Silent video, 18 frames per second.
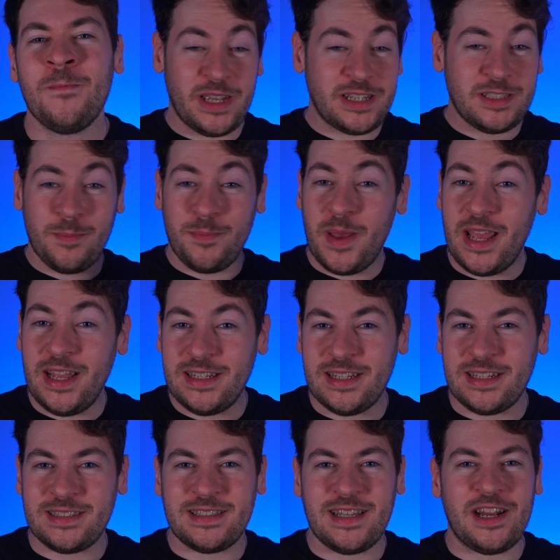Pick some
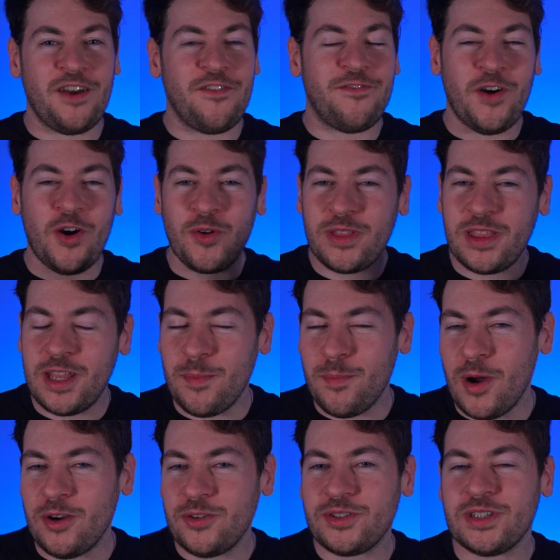paintings that evoke the
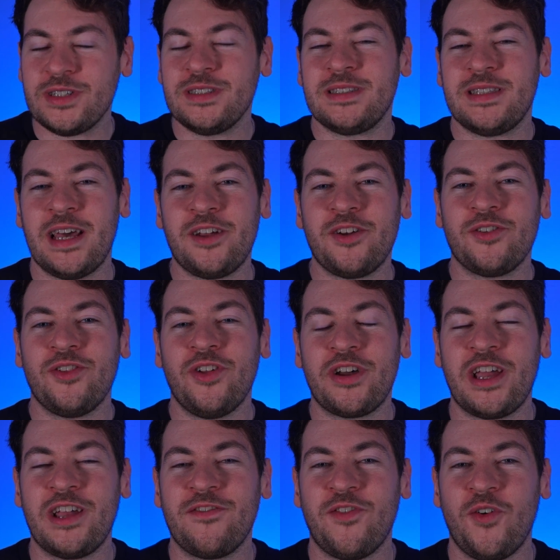emotions that you're
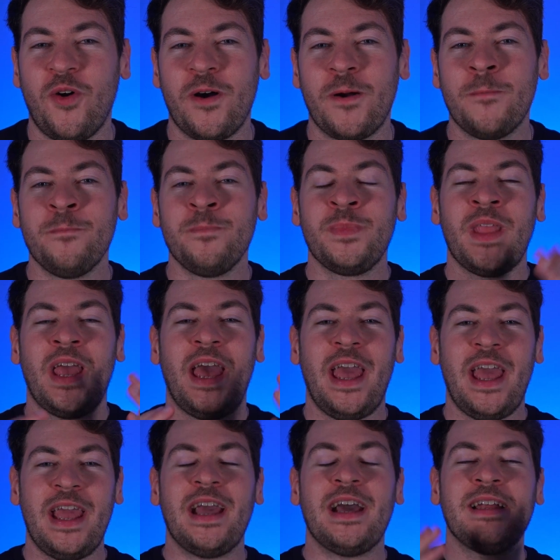looking for
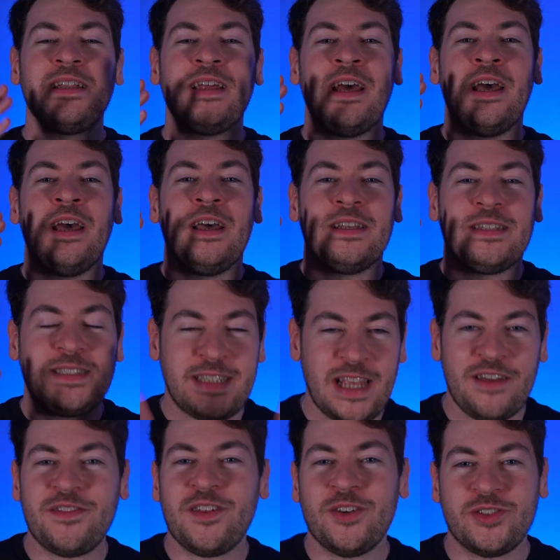and
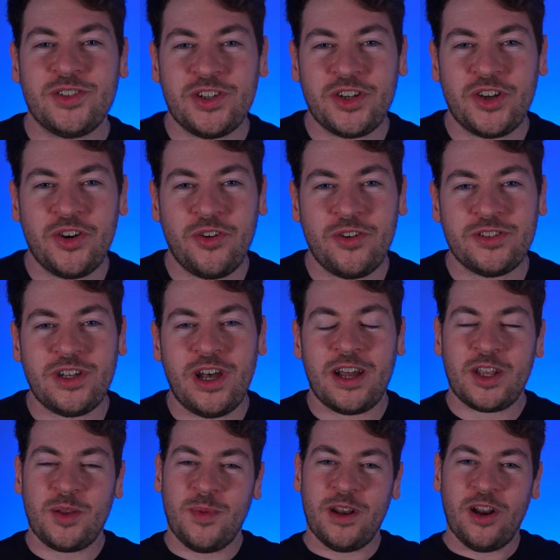save those in a Google
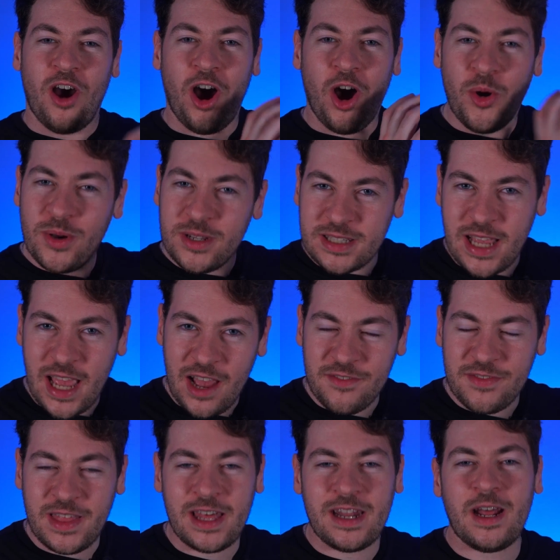document. Always
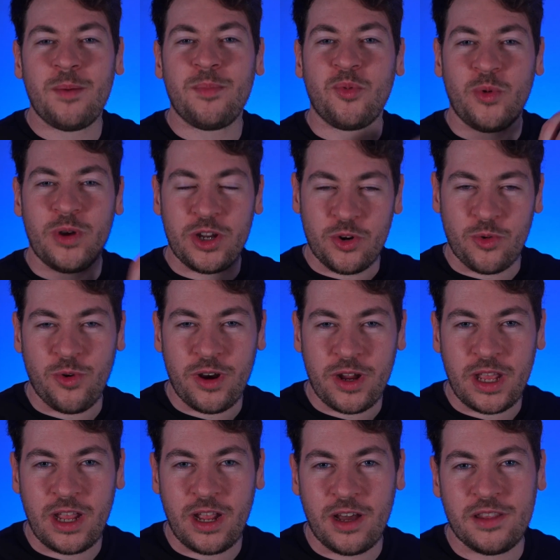have that up when you're
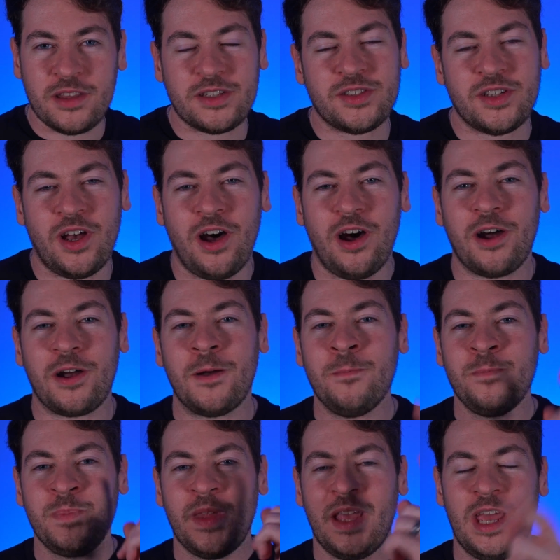working on the song.
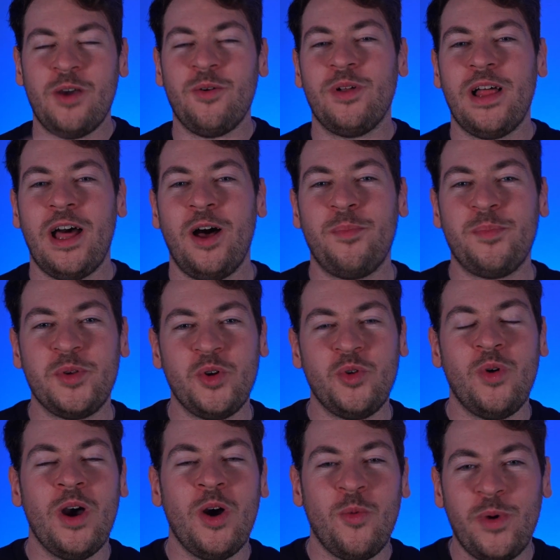It will help
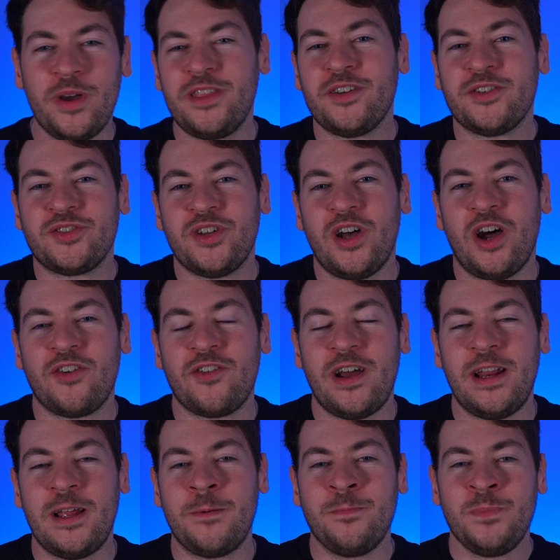you with your
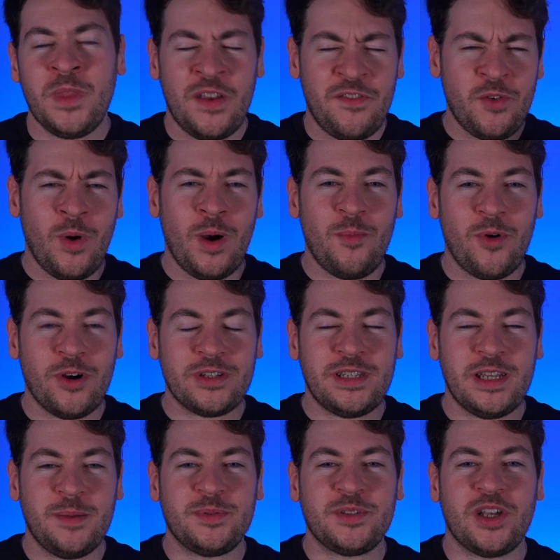songwriting. If you want more
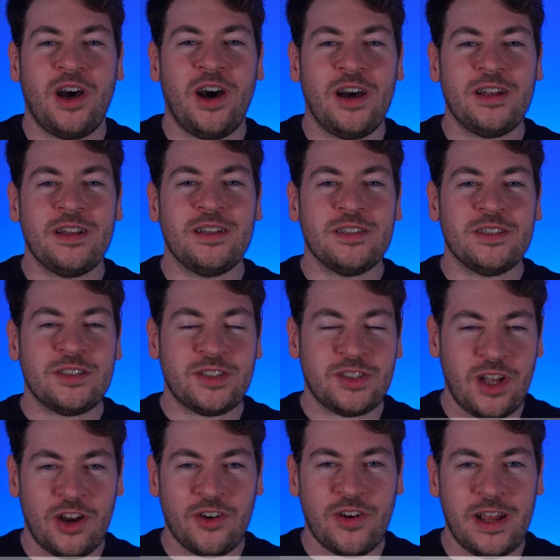tips on
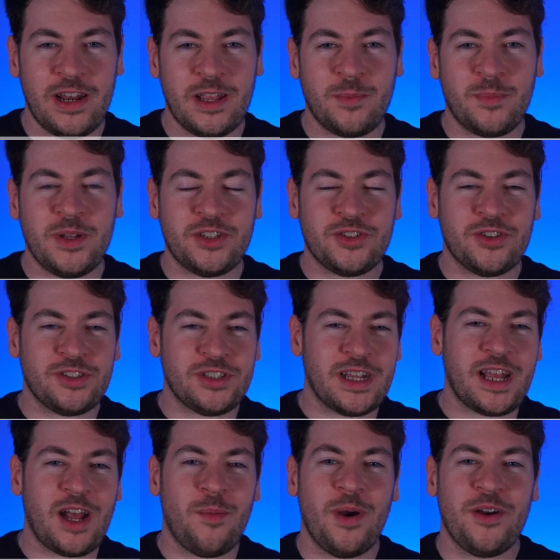songwriting, be sure to
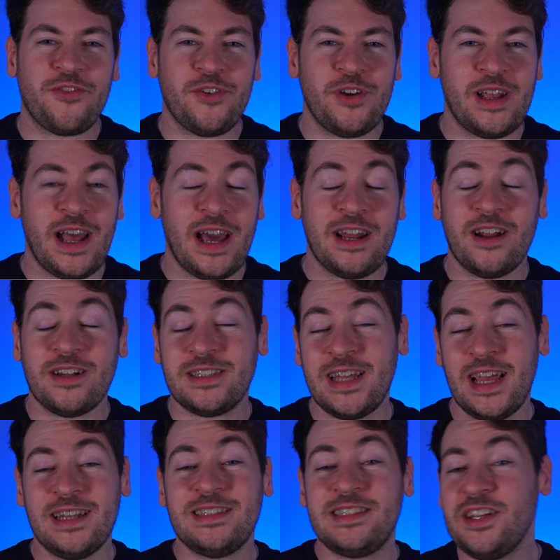check out my free guide on
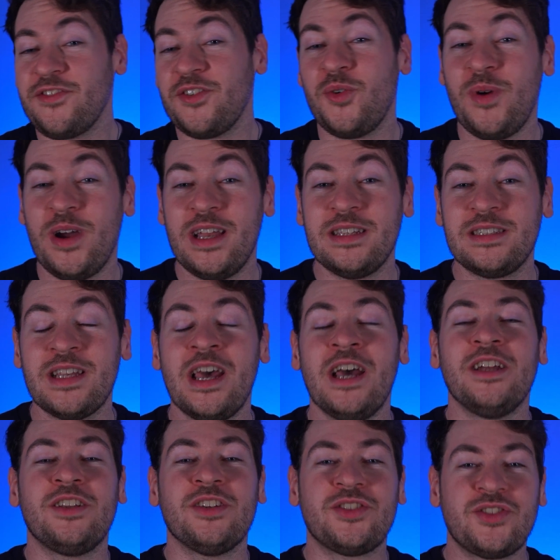10 different ways
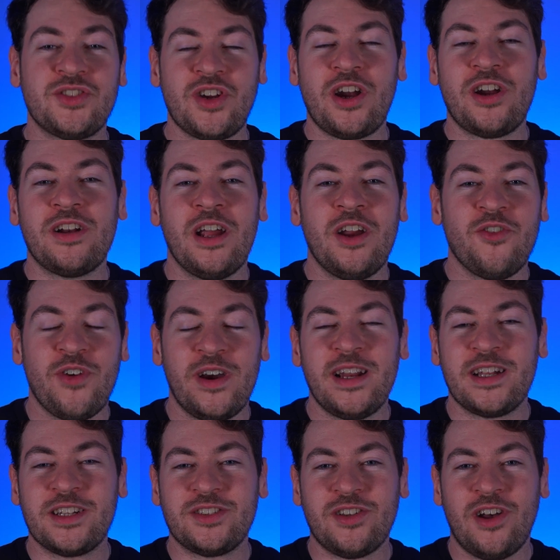to start
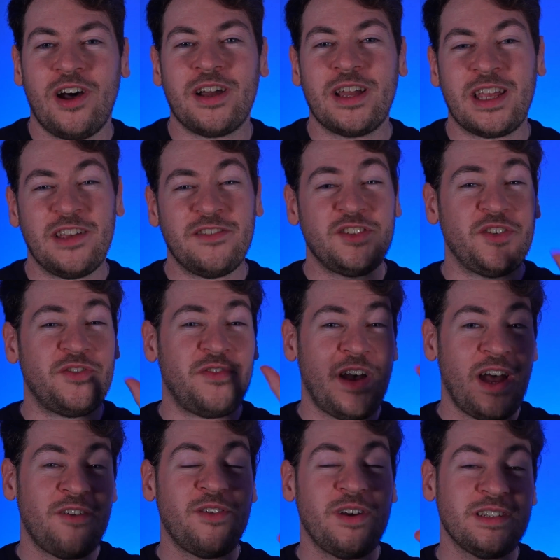writing a song. It gives you
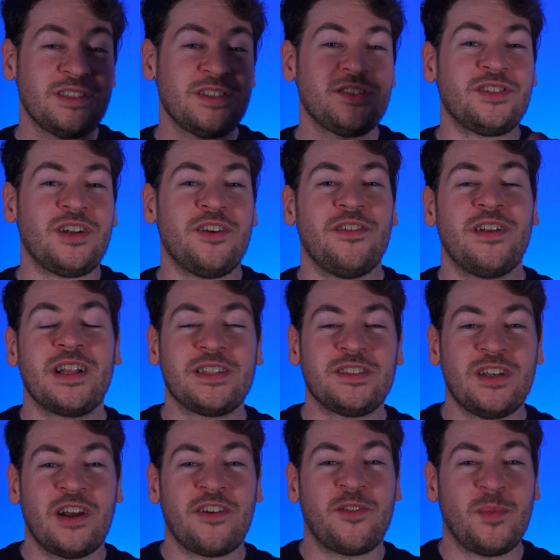five ways to start writing a
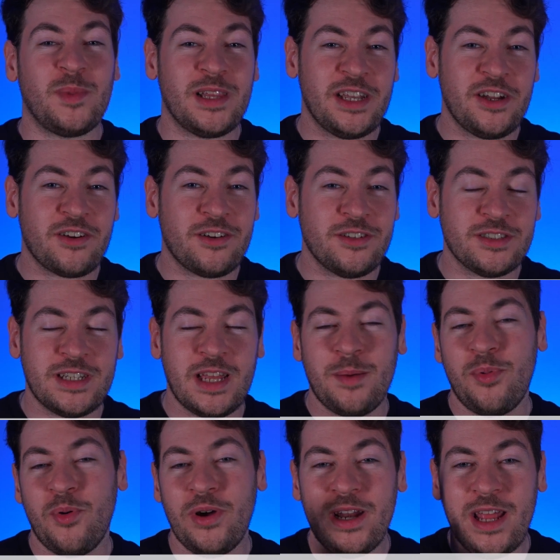song from a lyrical
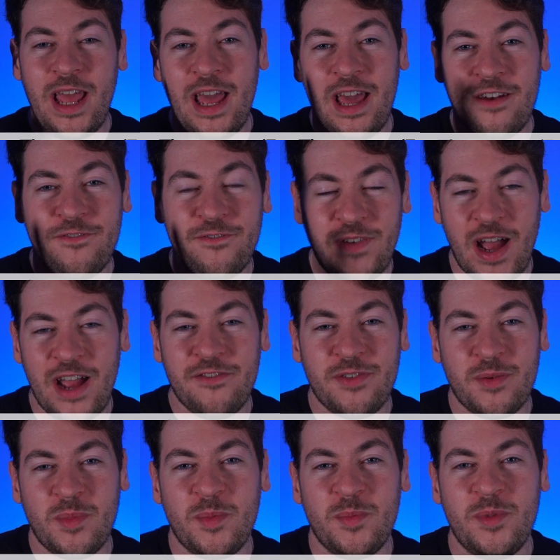standpoint and five
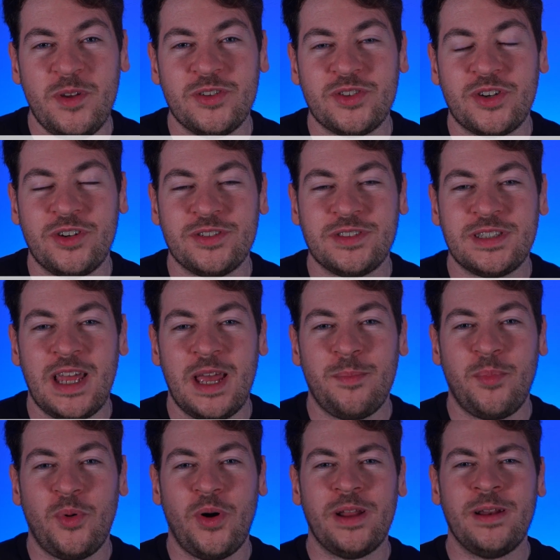from a musical
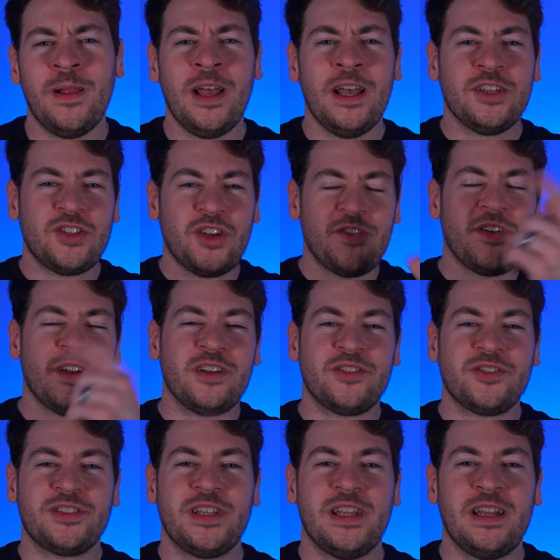standpoint. So if you're
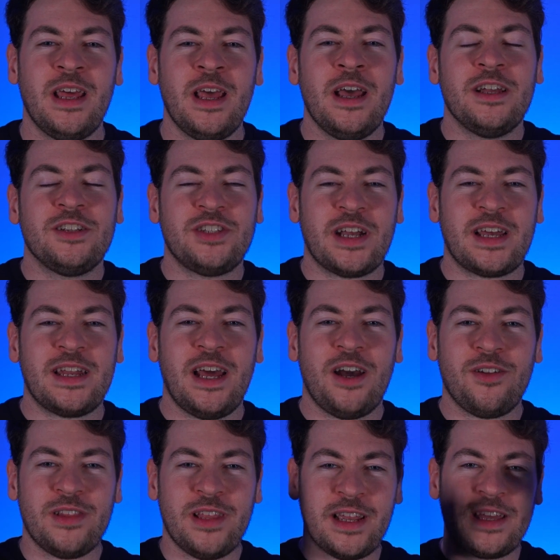interested, check it
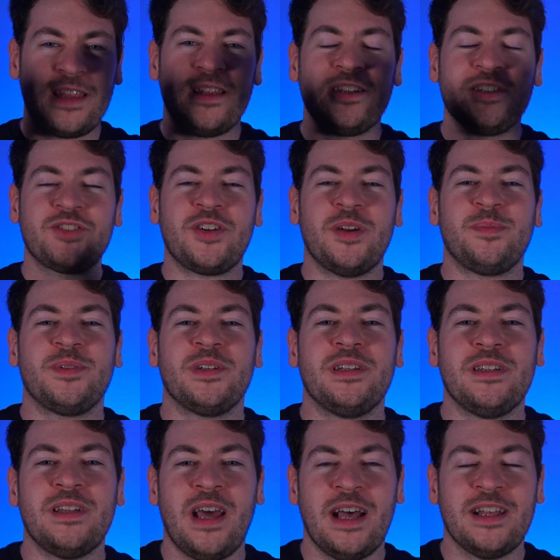out. Link in the
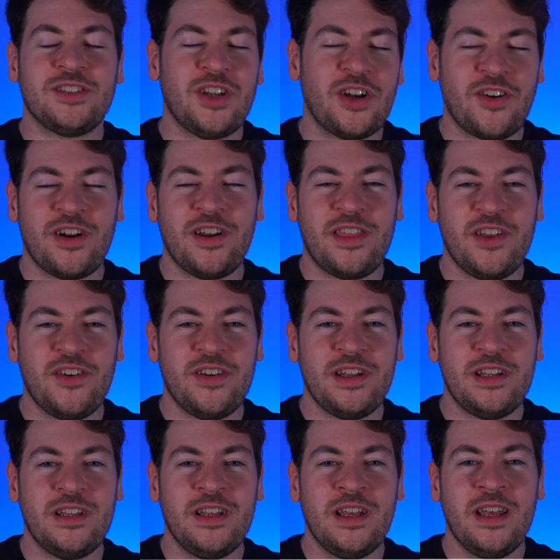description at Songwriter
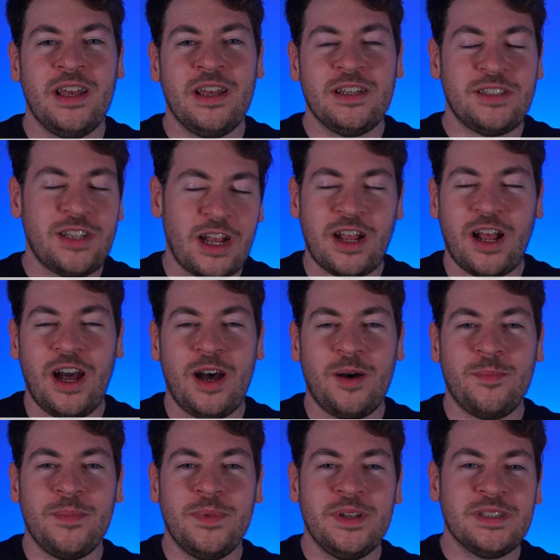Theory
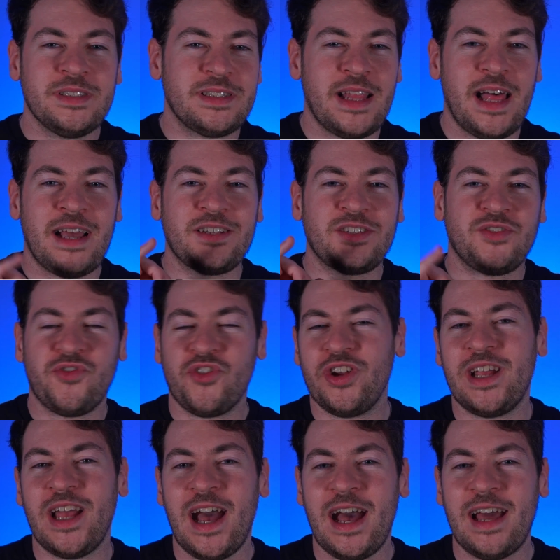com slash
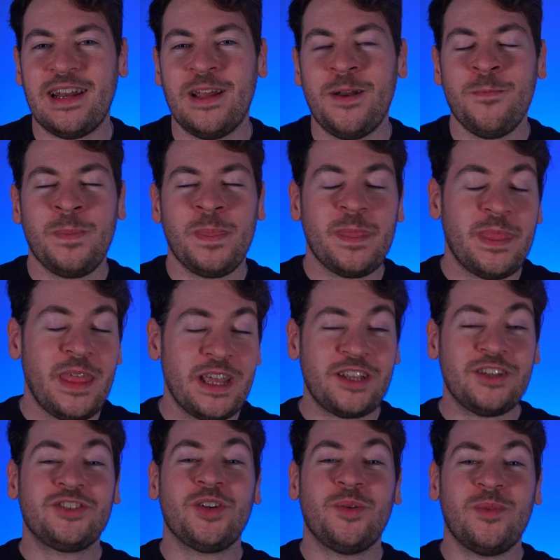free guide.
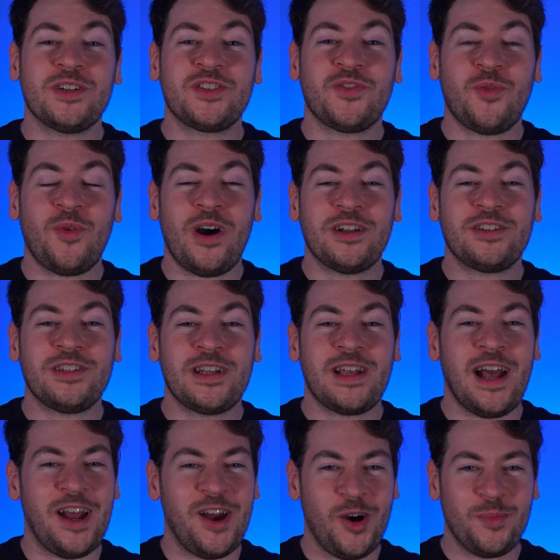Thank you so much for
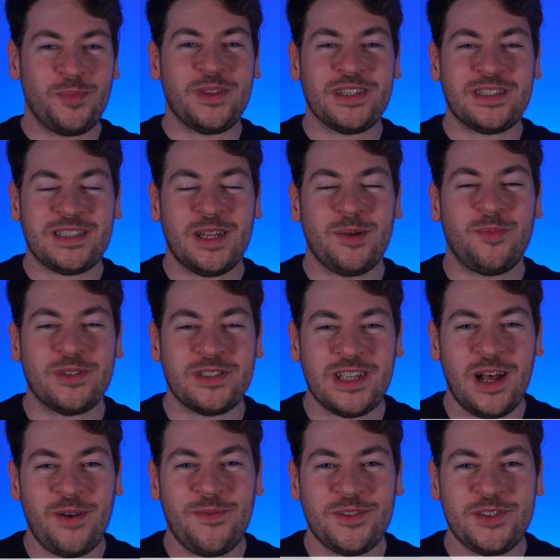watching. I hope this tip was
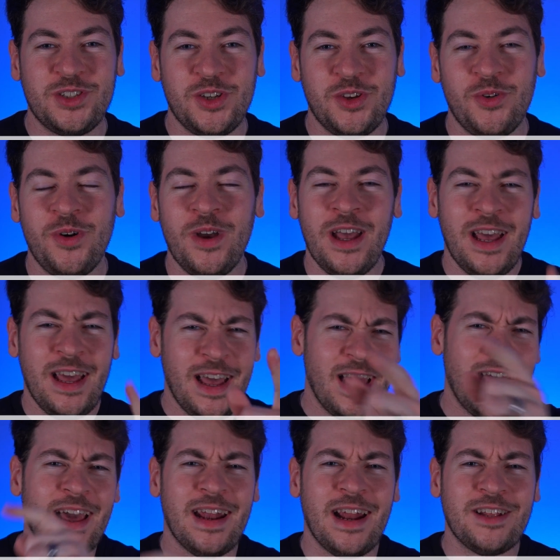helpful to you,
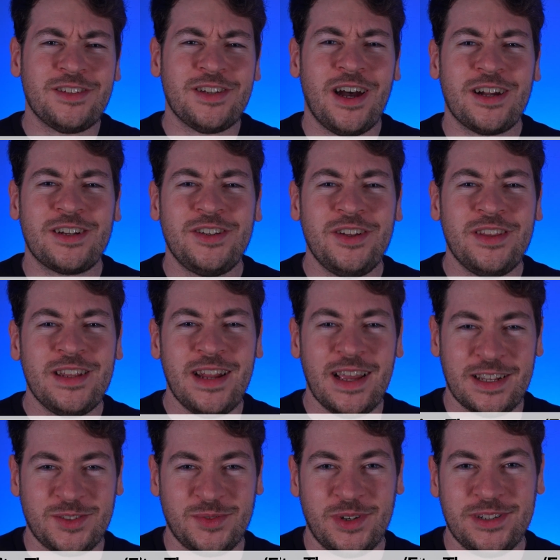and I'll talk to you in the
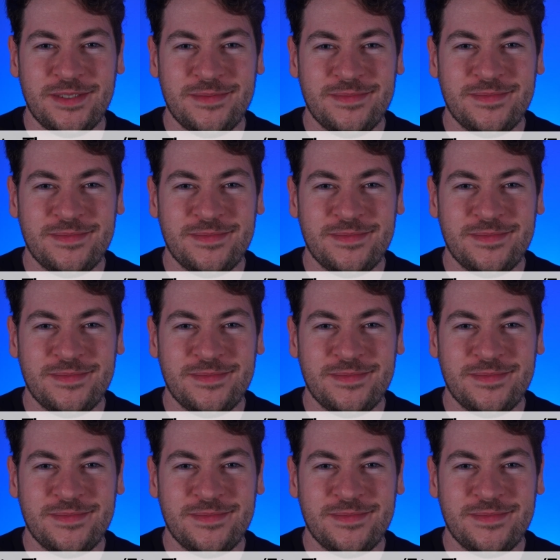next one.